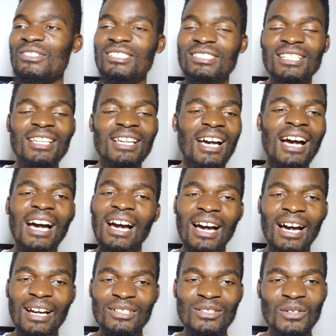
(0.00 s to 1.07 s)
would say
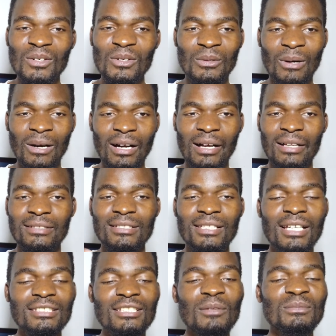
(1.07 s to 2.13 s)
no.
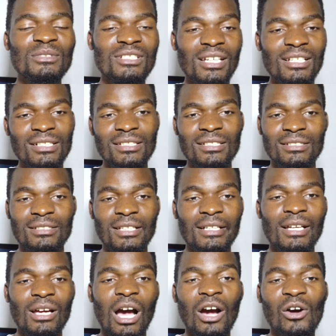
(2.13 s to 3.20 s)
There are some strategies
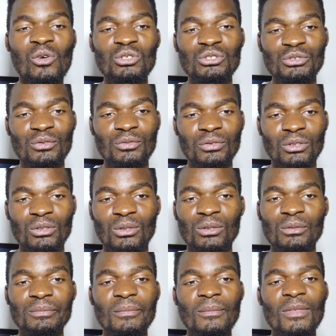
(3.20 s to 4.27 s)
that I also
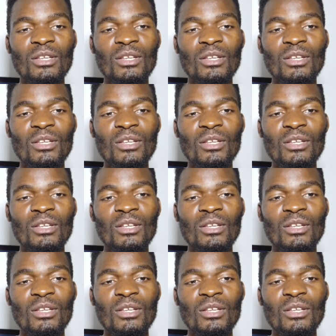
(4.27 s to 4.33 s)
follow